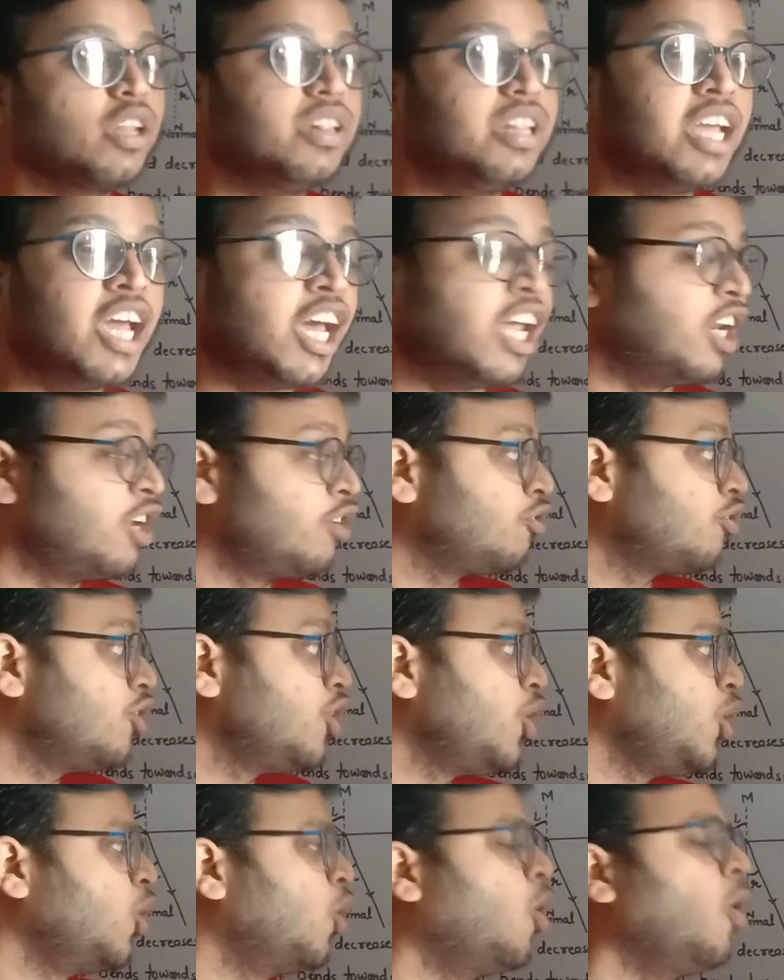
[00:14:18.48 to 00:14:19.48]
There is
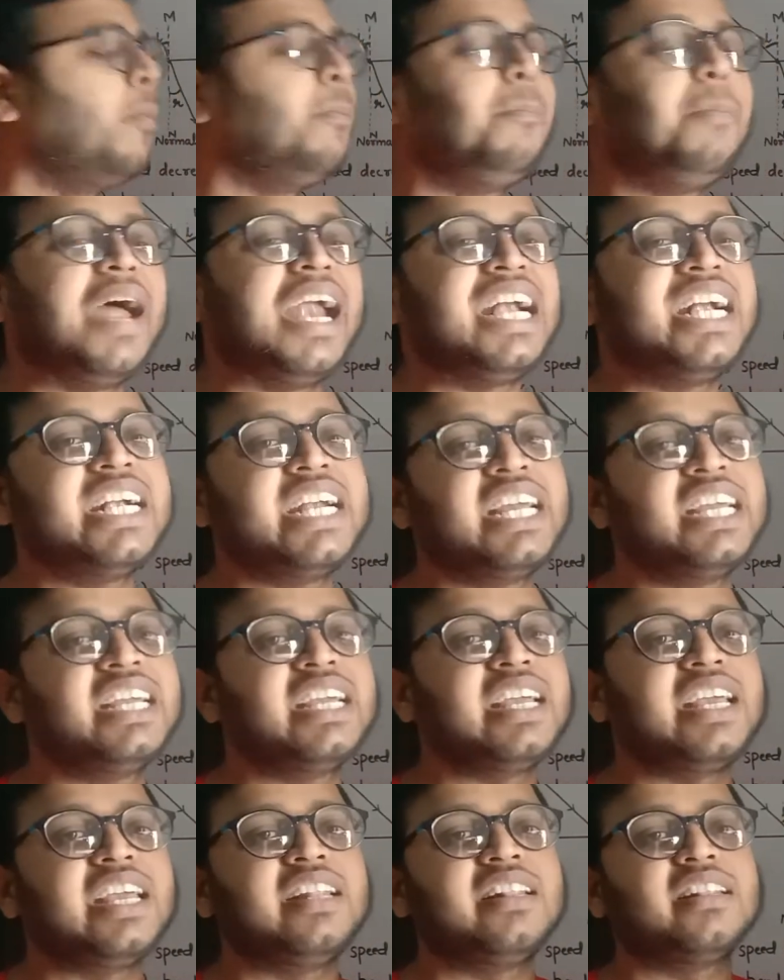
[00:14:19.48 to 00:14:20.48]
no
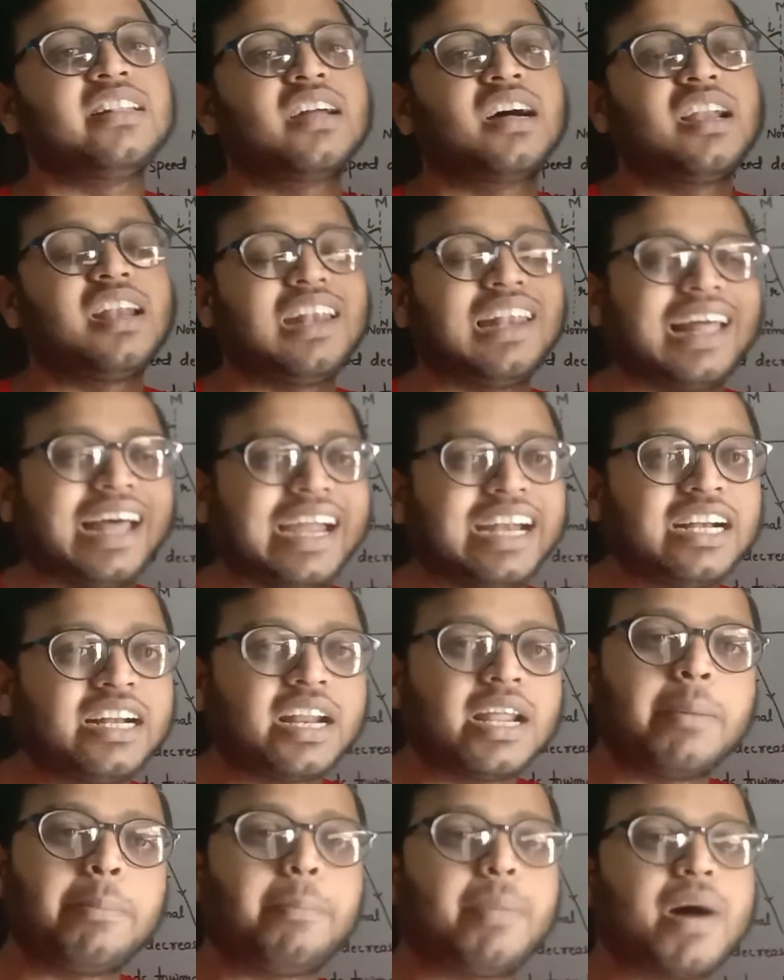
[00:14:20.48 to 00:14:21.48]
bending in the light
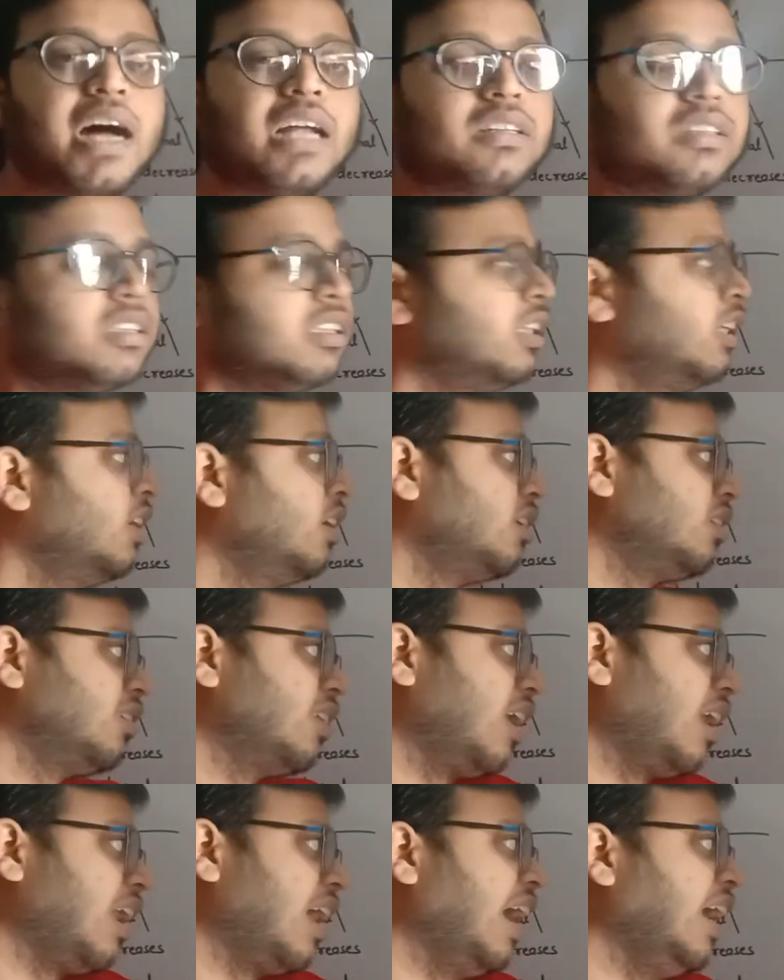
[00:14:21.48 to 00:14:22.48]
ray path.
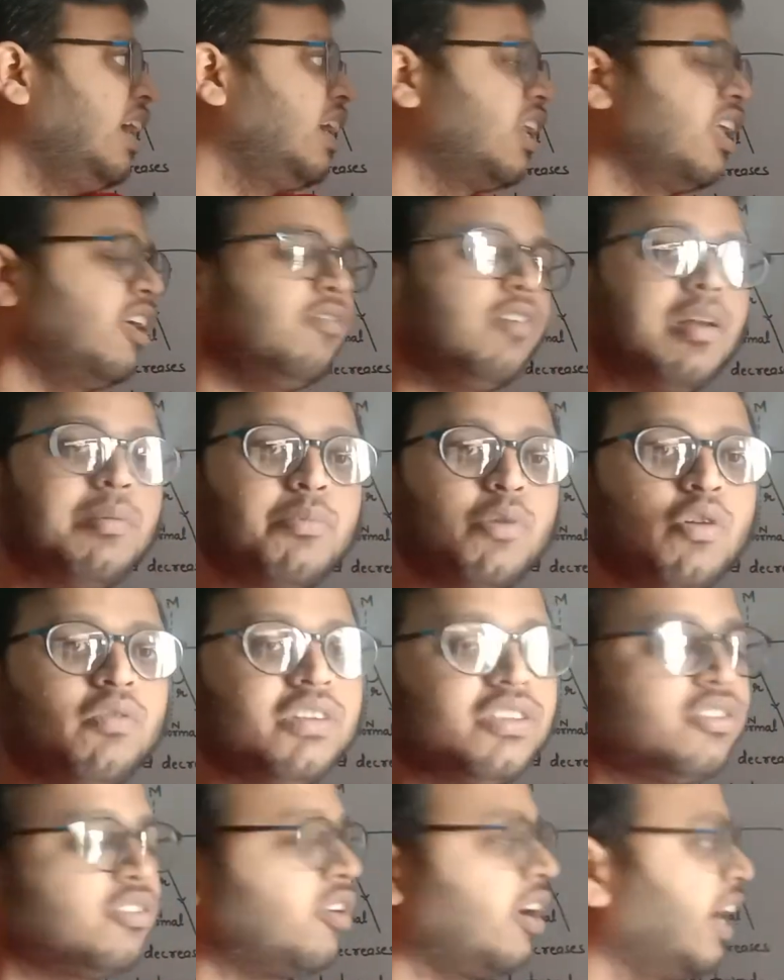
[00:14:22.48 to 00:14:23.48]
The light ray will
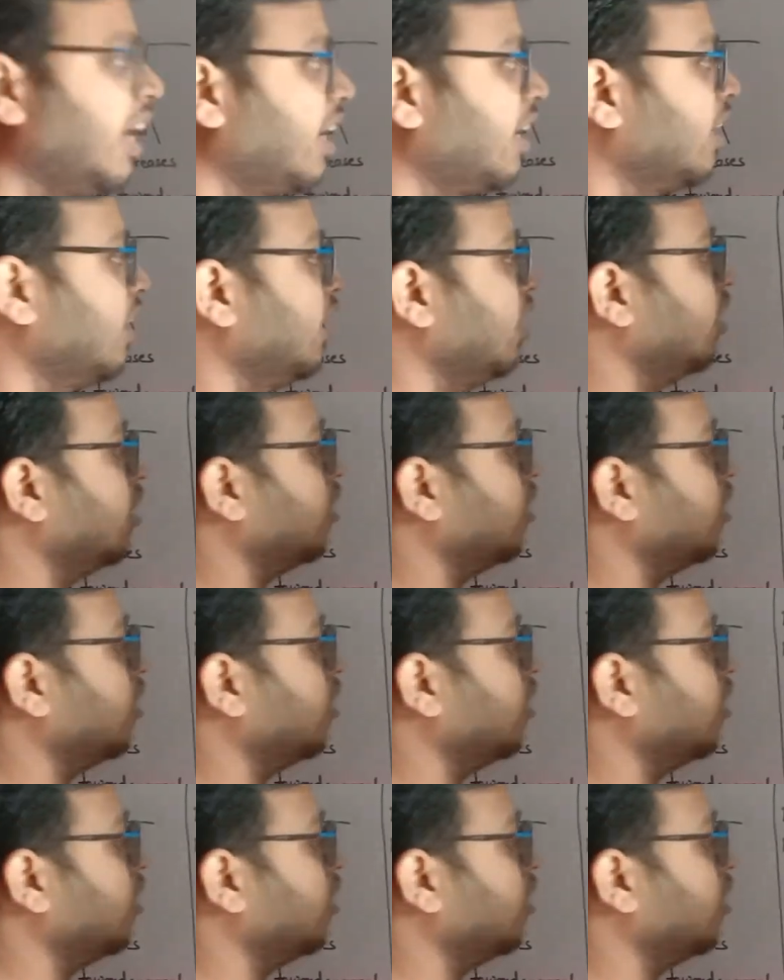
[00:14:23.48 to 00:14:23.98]
move straight.